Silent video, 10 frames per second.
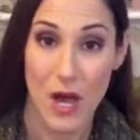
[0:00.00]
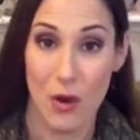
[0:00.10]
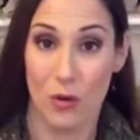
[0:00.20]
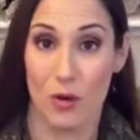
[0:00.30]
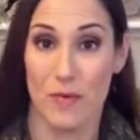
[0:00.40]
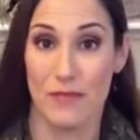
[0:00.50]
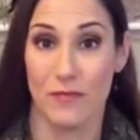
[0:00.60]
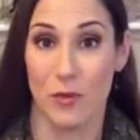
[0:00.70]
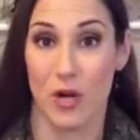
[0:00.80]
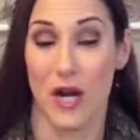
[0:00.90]
or
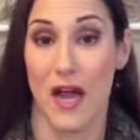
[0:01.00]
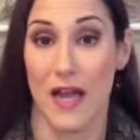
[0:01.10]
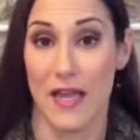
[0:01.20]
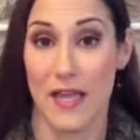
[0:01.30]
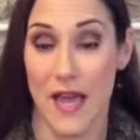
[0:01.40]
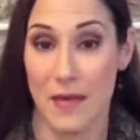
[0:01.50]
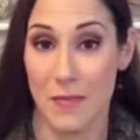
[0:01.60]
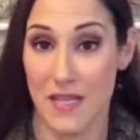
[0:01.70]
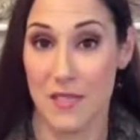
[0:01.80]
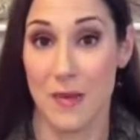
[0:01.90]
before I get
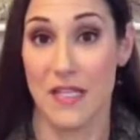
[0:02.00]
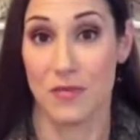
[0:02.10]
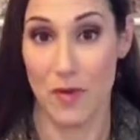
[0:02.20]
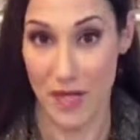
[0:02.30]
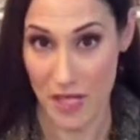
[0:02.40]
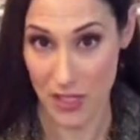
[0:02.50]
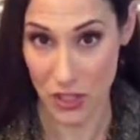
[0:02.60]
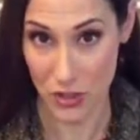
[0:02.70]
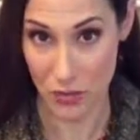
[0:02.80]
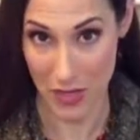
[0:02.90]
my space ready
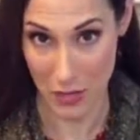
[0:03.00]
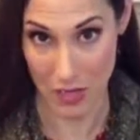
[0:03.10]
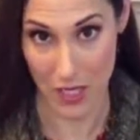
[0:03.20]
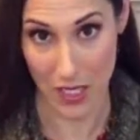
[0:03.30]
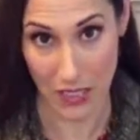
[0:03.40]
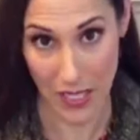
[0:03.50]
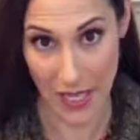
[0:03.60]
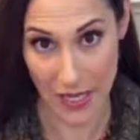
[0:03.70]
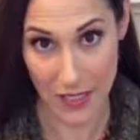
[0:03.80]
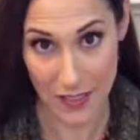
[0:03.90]
to meet with a
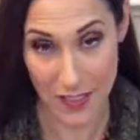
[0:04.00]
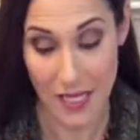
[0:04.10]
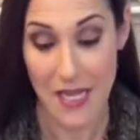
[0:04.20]
client,